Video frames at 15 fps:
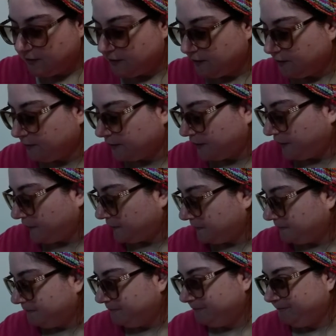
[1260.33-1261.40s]
Okay,
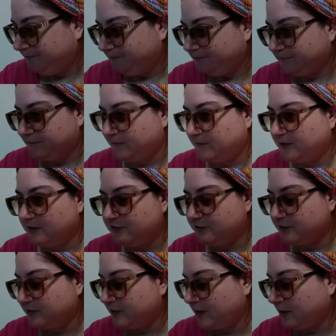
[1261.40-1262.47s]
so
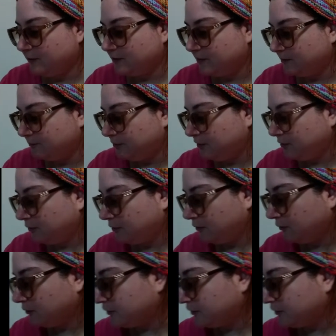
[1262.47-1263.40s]
now we're going to pull